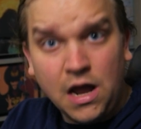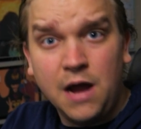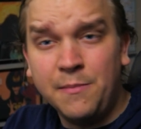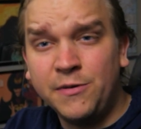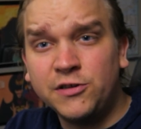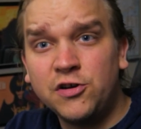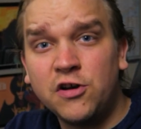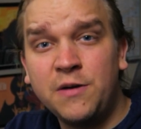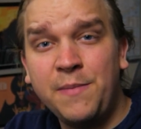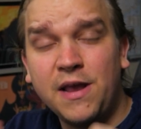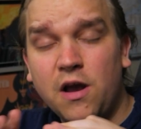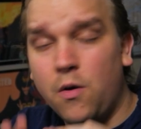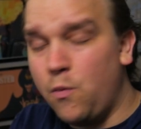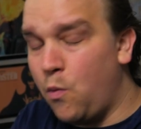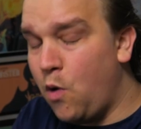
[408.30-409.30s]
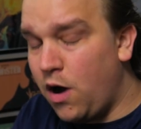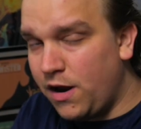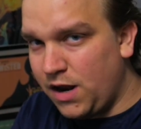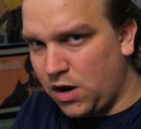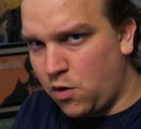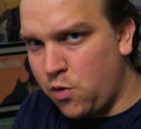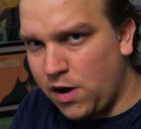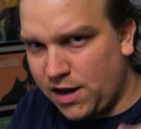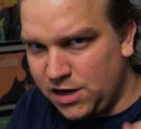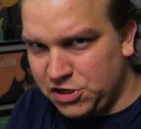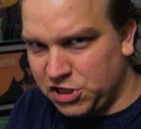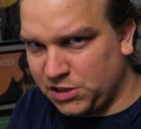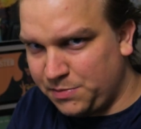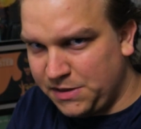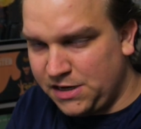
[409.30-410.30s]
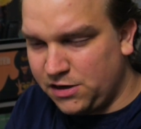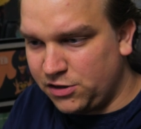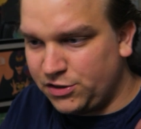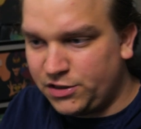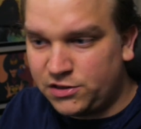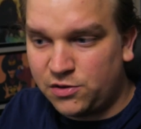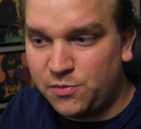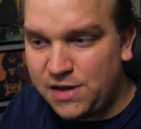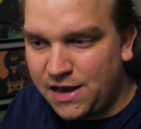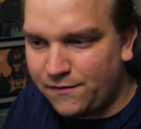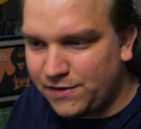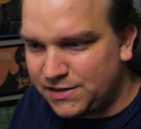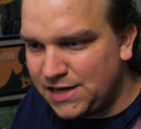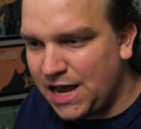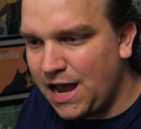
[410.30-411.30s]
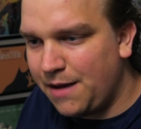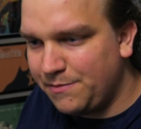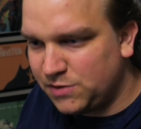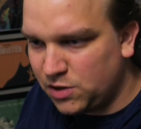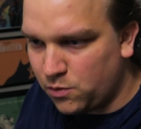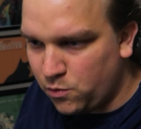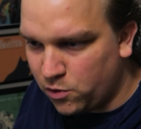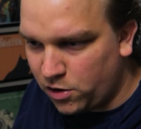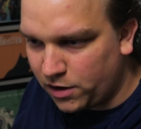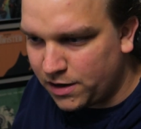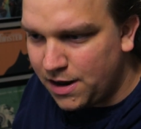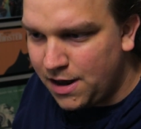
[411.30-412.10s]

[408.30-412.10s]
I'm also gonna make one quick adjustment here just so we have time to work.